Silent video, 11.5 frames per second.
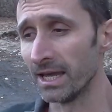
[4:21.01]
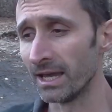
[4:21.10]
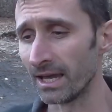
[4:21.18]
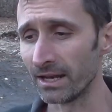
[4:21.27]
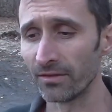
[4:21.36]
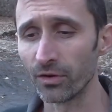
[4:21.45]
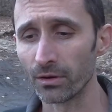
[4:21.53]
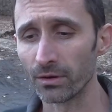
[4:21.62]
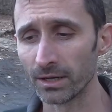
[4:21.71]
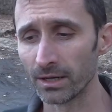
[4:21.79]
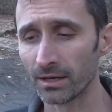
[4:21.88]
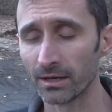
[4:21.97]
And if you're
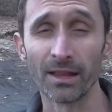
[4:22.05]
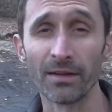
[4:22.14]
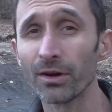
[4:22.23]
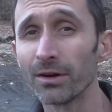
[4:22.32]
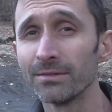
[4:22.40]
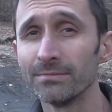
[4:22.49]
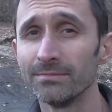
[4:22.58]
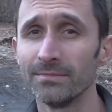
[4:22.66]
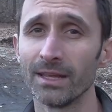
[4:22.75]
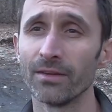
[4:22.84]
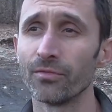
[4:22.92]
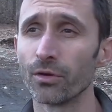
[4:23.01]
clever,
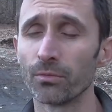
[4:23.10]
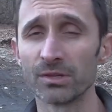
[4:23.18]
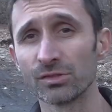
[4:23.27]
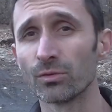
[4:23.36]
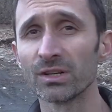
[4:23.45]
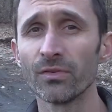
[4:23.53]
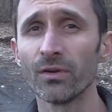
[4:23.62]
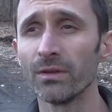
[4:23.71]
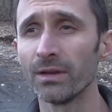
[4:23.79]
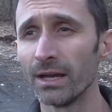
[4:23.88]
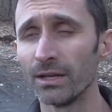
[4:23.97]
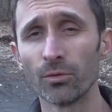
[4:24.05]
if you're resourceful,
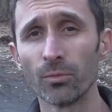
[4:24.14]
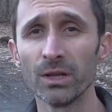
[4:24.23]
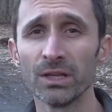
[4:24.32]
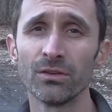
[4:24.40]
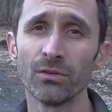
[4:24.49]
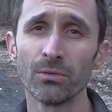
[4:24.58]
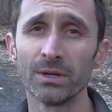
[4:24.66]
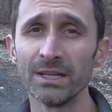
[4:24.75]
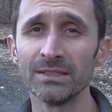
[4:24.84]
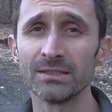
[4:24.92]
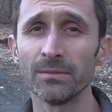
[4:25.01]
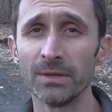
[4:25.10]
and you're willing to do what
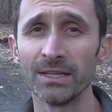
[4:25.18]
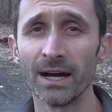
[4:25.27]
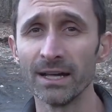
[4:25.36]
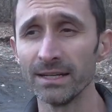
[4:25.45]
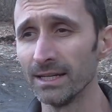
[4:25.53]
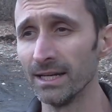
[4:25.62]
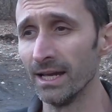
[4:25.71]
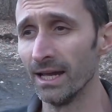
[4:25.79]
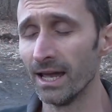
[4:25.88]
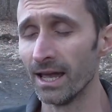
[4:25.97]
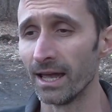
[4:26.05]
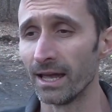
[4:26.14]
needs to be done,
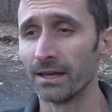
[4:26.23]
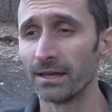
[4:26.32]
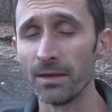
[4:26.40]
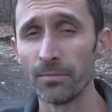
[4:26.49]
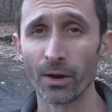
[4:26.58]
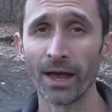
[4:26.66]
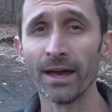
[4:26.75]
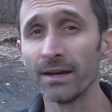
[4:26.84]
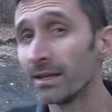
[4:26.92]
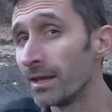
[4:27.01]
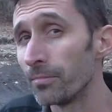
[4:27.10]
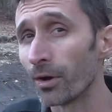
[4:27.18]
keep your head,
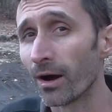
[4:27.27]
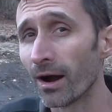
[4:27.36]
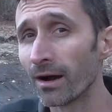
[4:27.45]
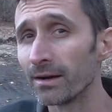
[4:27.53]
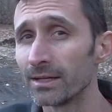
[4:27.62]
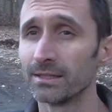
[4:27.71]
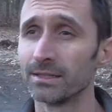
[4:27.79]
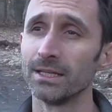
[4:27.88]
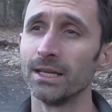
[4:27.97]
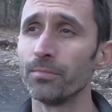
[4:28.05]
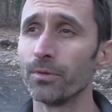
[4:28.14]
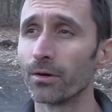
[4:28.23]
keep your heart,
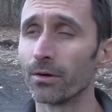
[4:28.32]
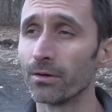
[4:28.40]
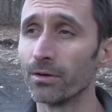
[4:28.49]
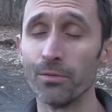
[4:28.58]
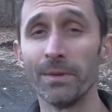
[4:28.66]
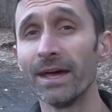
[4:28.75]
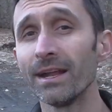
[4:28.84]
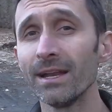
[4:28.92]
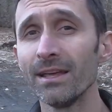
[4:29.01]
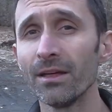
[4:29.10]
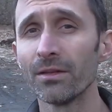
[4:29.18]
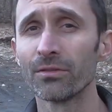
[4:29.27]
keep your
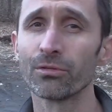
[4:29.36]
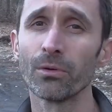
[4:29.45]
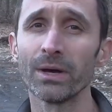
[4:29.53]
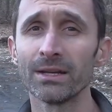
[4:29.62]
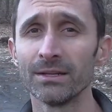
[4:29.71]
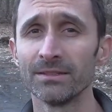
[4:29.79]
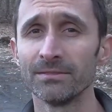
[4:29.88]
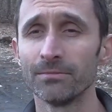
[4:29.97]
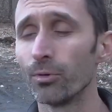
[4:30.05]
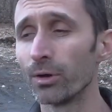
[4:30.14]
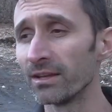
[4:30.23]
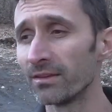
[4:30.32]
humanity through it,
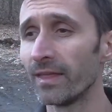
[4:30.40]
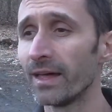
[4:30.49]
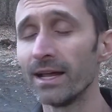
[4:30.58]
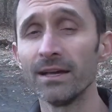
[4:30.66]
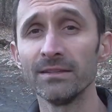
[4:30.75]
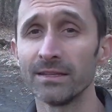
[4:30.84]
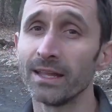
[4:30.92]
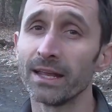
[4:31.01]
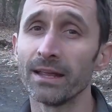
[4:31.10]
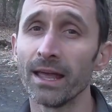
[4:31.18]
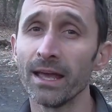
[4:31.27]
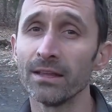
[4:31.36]
We'll get to that end, and that
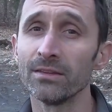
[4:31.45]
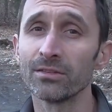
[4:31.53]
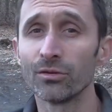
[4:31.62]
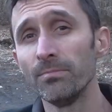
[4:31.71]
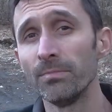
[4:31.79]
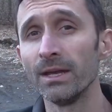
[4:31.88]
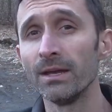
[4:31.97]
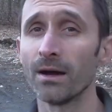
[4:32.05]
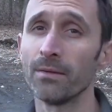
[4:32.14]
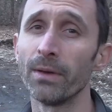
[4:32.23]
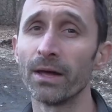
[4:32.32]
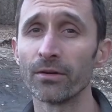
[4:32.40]
end could be a
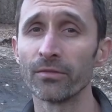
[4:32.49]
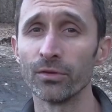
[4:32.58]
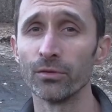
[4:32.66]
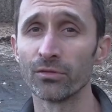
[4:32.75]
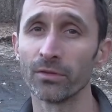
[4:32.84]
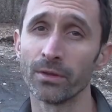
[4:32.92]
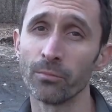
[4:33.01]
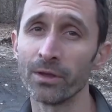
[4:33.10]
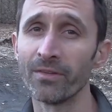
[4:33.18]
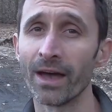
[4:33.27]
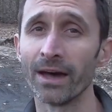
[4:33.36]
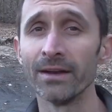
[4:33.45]
better future than we've
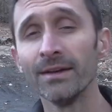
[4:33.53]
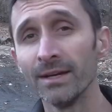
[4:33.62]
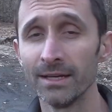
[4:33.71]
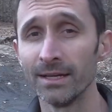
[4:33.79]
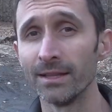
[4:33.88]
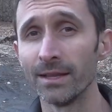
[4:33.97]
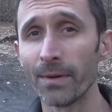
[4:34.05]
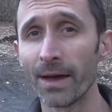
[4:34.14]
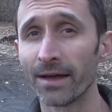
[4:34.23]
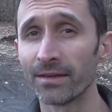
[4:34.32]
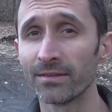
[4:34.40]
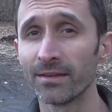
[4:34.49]
had in the
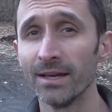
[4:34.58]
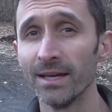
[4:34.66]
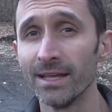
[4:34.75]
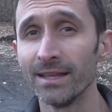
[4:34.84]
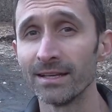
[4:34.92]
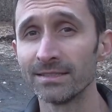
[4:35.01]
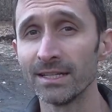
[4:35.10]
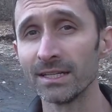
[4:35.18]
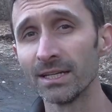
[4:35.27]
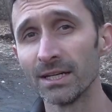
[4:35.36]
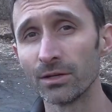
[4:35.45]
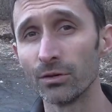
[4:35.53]
past. That's
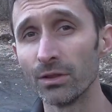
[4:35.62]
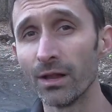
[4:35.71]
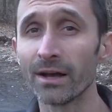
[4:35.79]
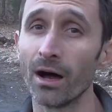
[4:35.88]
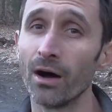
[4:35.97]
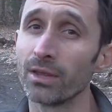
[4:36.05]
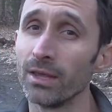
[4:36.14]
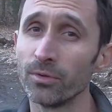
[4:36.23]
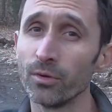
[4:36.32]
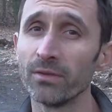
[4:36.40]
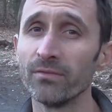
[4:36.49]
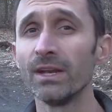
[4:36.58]
it. Good luck. I'll keep
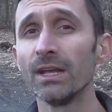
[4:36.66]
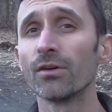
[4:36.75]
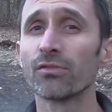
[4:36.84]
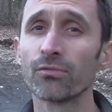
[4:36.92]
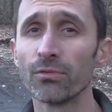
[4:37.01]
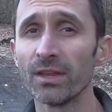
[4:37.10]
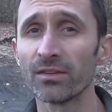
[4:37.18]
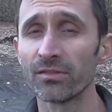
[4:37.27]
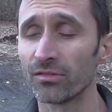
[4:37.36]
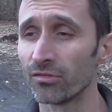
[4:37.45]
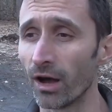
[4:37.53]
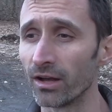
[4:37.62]
doing videos through
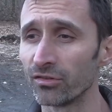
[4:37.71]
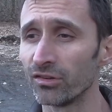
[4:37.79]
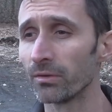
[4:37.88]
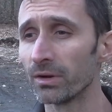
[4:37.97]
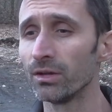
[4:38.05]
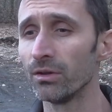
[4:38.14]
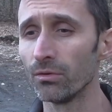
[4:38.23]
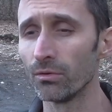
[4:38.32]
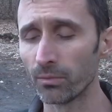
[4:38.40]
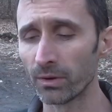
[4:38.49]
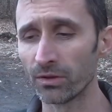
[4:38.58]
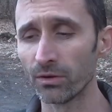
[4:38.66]
this, uh, sharing you
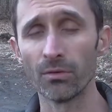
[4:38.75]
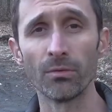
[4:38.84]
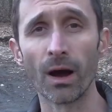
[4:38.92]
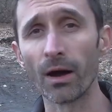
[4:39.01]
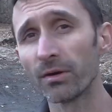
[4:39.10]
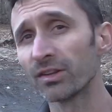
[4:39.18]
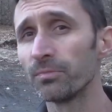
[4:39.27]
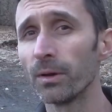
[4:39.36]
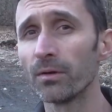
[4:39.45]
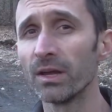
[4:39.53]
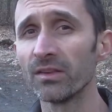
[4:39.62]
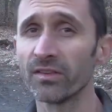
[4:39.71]
with you our
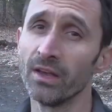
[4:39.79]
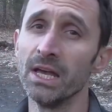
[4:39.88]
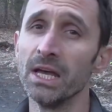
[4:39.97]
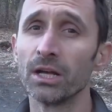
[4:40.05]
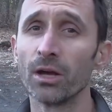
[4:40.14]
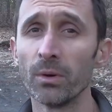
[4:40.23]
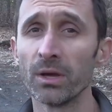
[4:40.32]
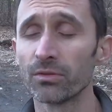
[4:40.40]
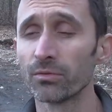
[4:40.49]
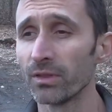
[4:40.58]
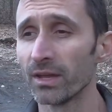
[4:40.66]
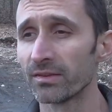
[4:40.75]
experience going
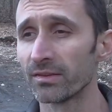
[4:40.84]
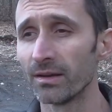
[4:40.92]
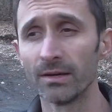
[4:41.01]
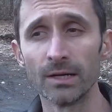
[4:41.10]
through this.